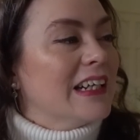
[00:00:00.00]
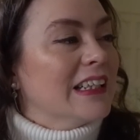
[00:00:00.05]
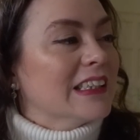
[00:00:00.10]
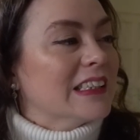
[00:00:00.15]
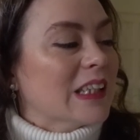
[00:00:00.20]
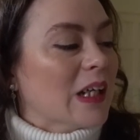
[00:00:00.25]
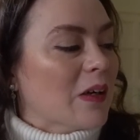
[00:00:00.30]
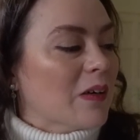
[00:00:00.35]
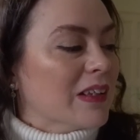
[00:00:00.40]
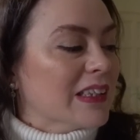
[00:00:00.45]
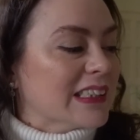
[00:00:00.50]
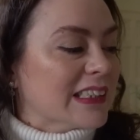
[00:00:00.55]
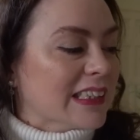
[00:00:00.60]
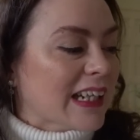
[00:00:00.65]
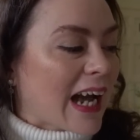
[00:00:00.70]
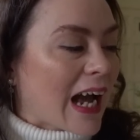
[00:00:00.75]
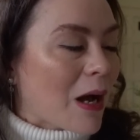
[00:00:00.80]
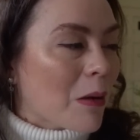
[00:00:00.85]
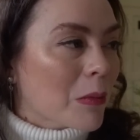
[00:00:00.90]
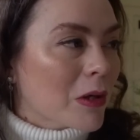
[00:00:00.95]
So it's
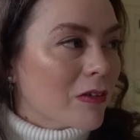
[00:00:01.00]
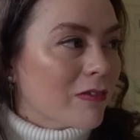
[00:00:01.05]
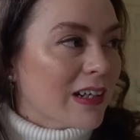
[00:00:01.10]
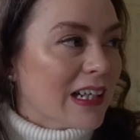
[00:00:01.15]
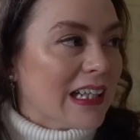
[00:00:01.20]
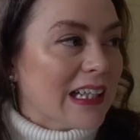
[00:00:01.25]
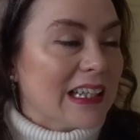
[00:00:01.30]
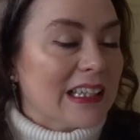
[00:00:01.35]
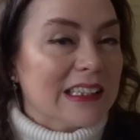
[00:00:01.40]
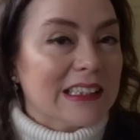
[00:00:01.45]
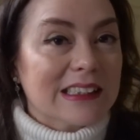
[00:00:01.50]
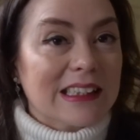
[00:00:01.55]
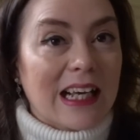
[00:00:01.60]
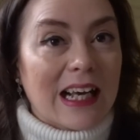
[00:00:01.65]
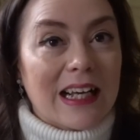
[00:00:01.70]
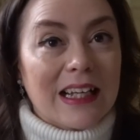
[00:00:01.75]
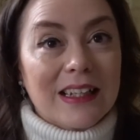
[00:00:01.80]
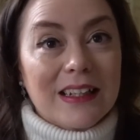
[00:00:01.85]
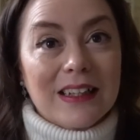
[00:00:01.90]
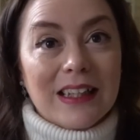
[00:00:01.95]
an amaryllis,
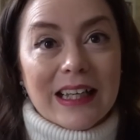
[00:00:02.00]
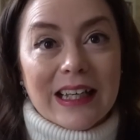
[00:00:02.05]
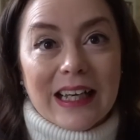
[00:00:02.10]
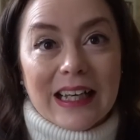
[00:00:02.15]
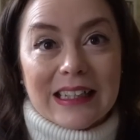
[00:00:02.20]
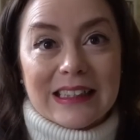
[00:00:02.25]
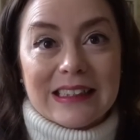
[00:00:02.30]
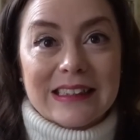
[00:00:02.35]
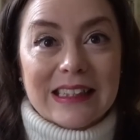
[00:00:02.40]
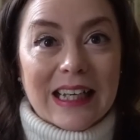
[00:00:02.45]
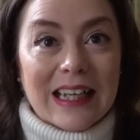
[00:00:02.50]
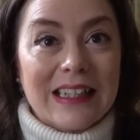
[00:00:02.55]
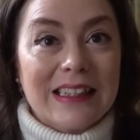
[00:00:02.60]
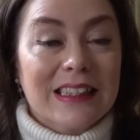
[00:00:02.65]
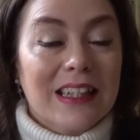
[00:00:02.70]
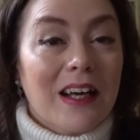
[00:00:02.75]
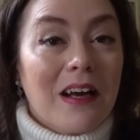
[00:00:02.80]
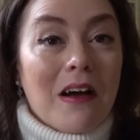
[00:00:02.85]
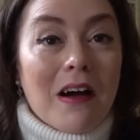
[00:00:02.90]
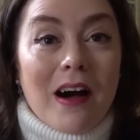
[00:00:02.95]
and like I
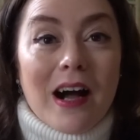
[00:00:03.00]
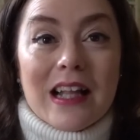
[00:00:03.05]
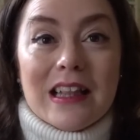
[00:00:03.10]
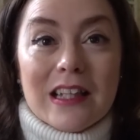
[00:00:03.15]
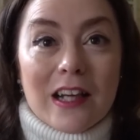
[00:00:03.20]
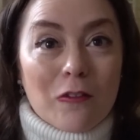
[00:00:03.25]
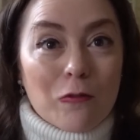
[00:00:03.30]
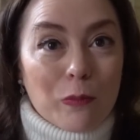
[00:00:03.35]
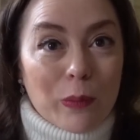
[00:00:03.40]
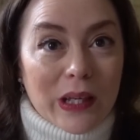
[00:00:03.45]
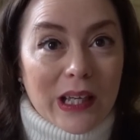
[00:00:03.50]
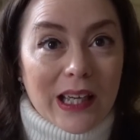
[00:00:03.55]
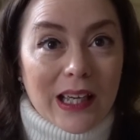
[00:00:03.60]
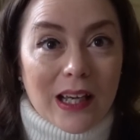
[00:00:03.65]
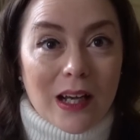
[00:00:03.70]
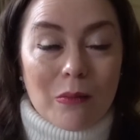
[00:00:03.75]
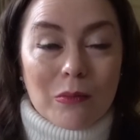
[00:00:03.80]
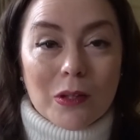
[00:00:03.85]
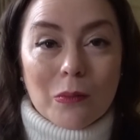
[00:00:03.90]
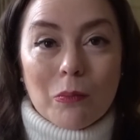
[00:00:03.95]
said, I love picking
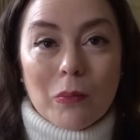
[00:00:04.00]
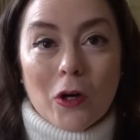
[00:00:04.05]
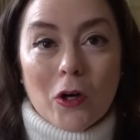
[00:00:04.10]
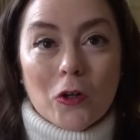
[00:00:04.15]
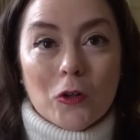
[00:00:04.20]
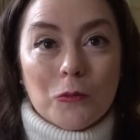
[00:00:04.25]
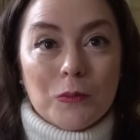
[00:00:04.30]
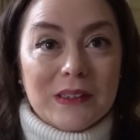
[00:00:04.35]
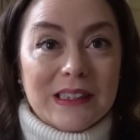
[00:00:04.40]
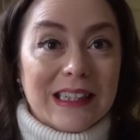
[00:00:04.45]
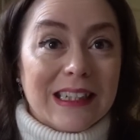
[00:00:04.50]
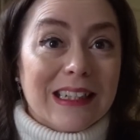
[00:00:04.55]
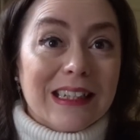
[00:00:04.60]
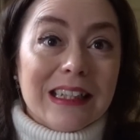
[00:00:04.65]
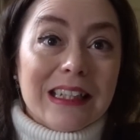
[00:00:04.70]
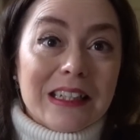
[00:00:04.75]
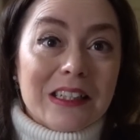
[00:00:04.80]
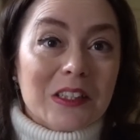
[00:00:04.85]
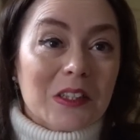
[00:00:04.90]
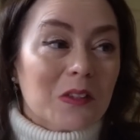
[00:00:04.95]
up the bulbs in
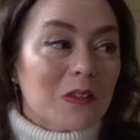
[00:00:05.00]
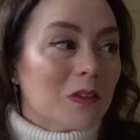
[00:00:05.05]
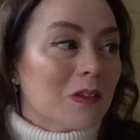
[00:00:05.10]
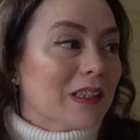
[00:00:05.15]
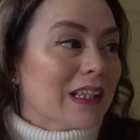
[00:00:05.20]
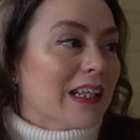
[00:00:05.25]
Lidl.